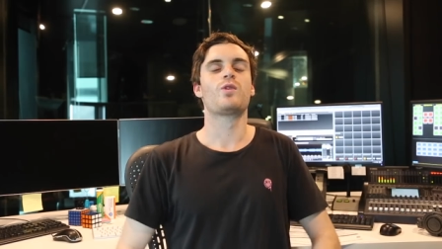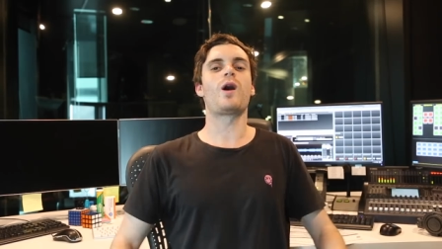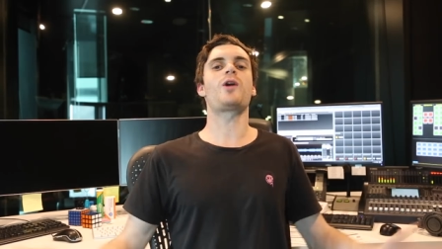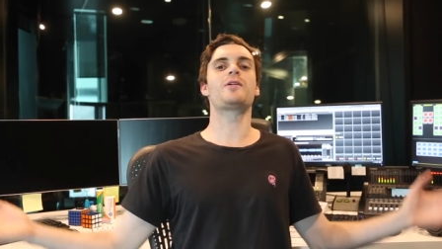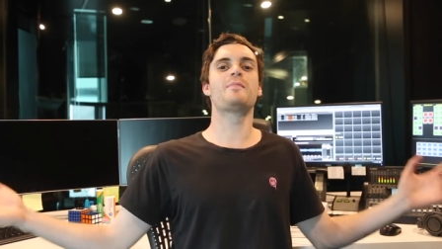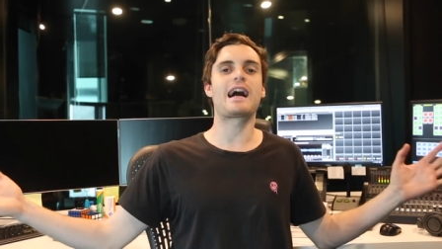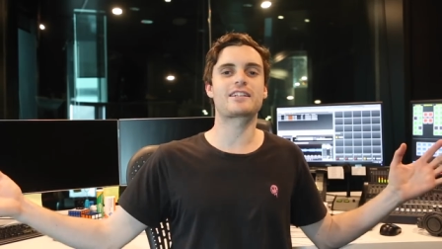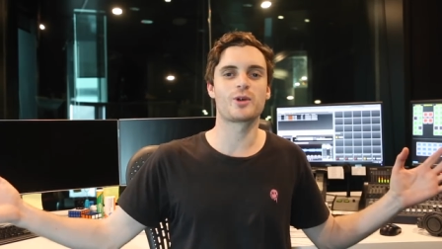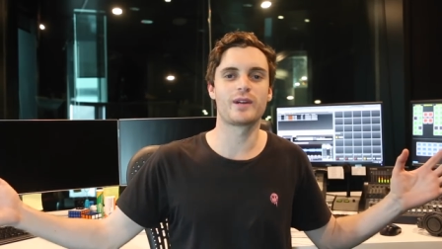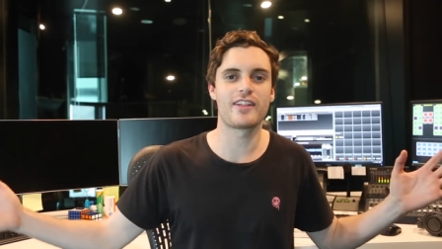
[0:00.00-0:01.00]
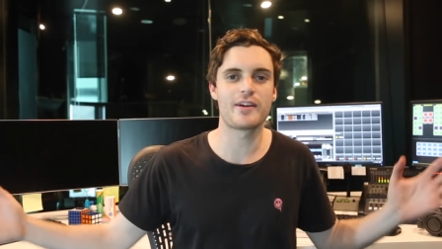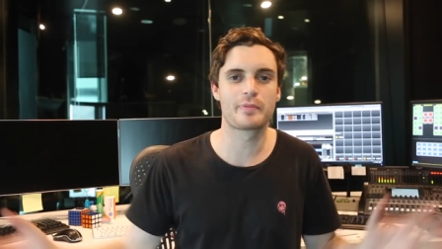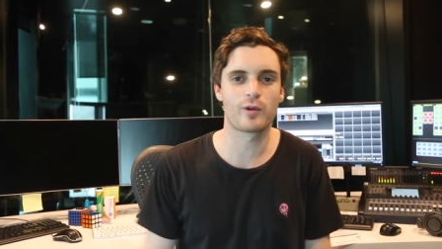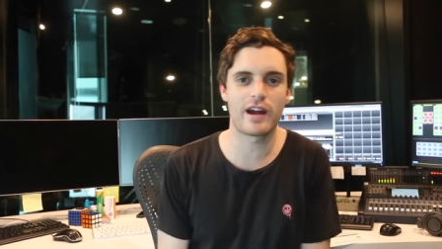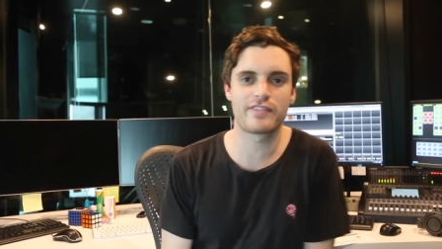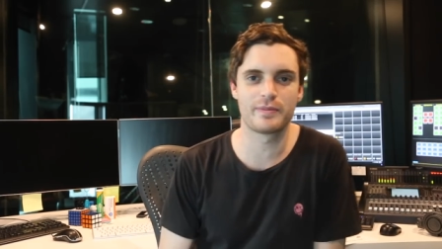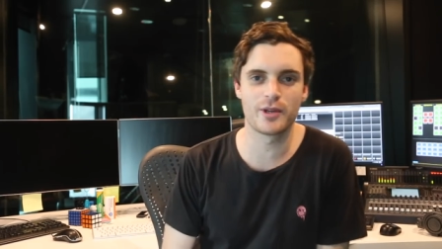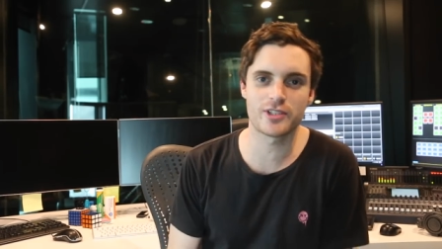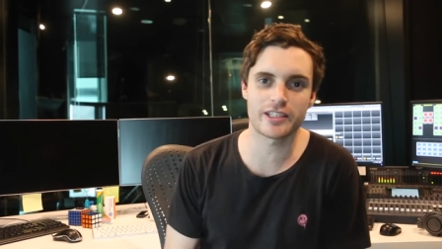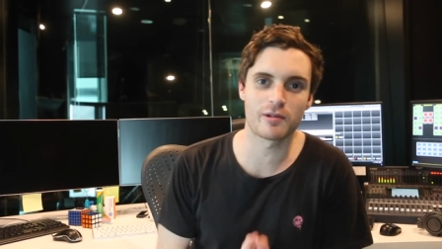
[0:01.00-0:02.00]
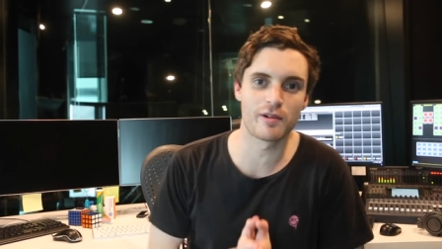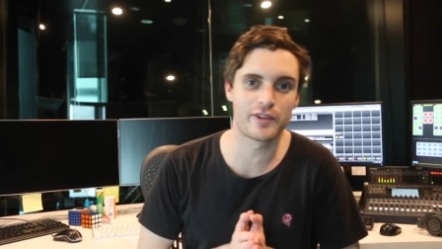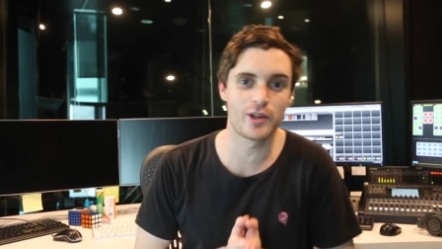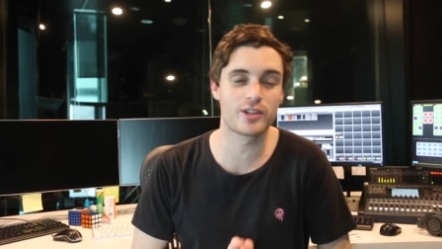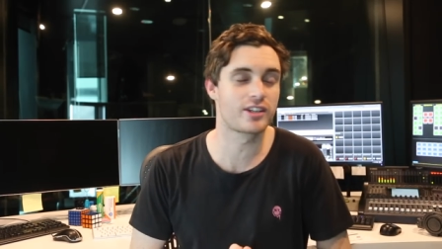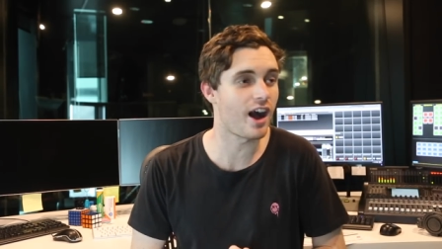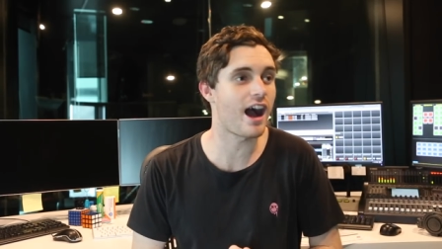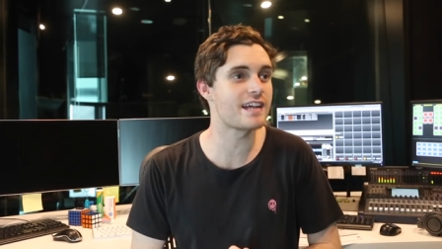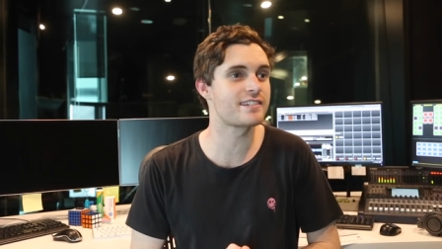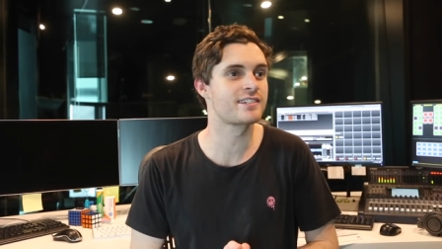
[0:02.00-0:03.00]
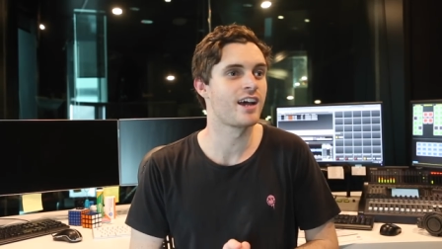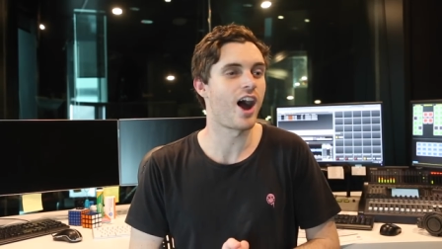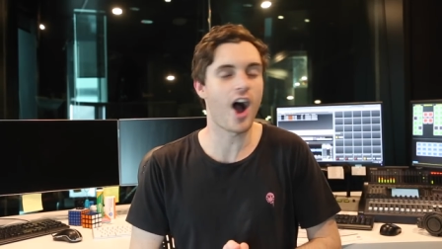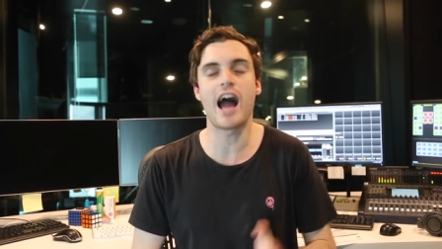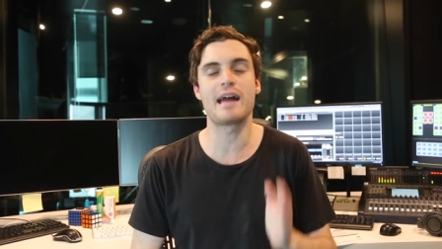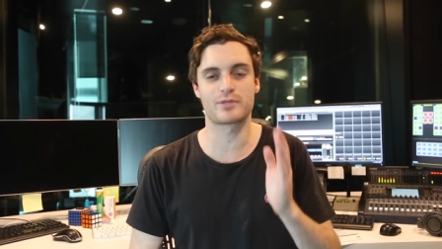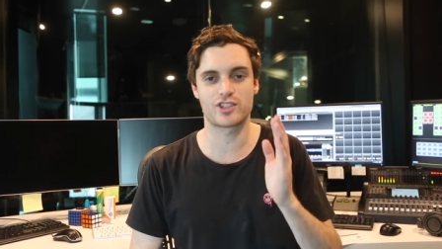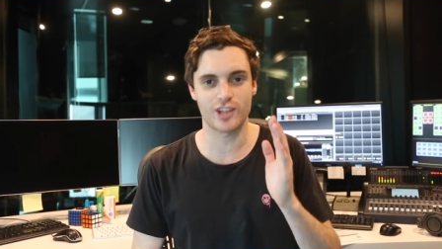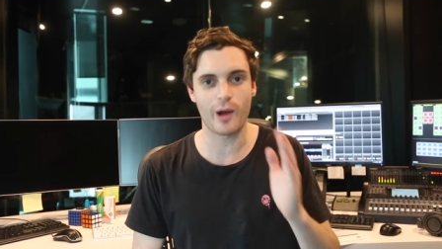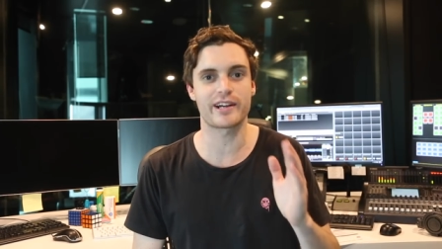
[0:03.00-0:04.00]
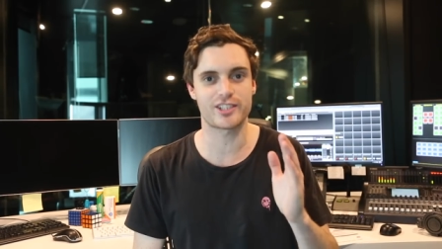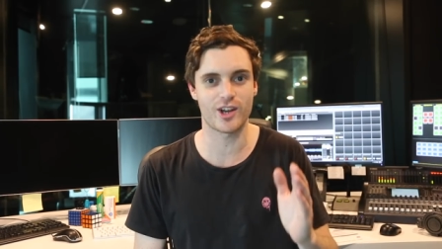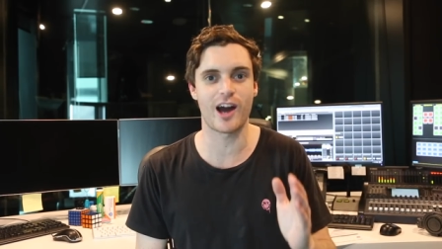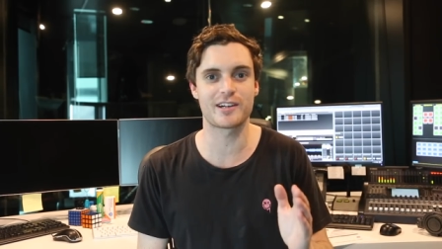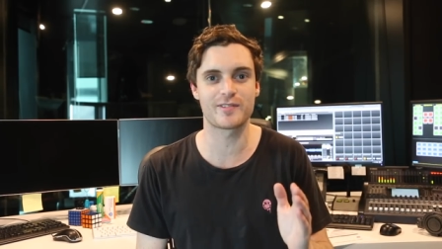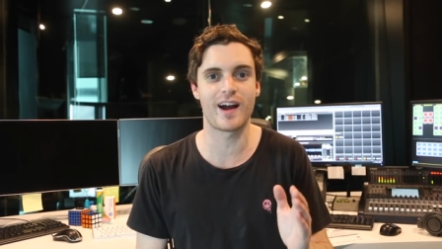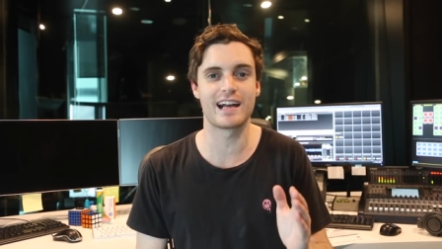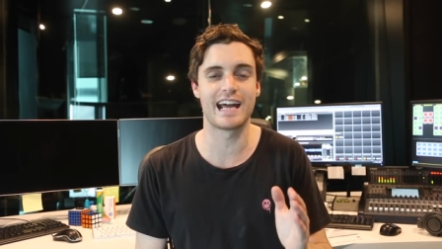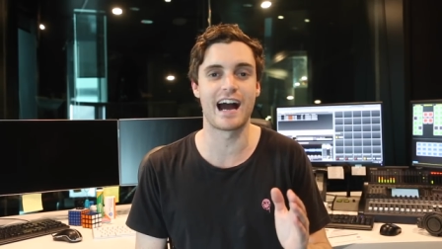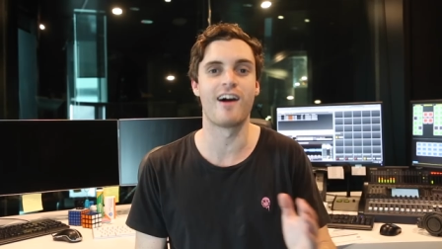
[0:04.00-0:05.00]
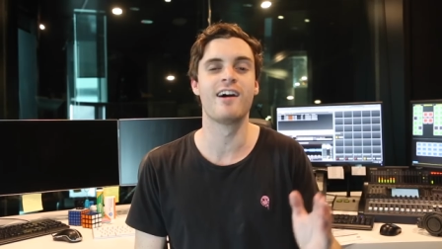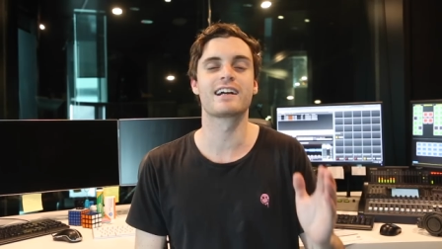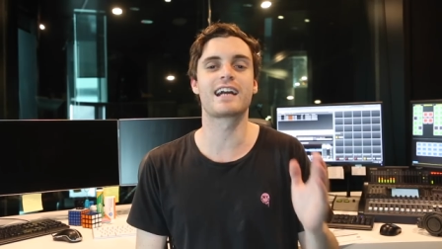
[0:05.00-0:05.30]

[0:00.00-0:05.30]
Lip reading: Welcome back to another brief music review, guys. I am so excited right now.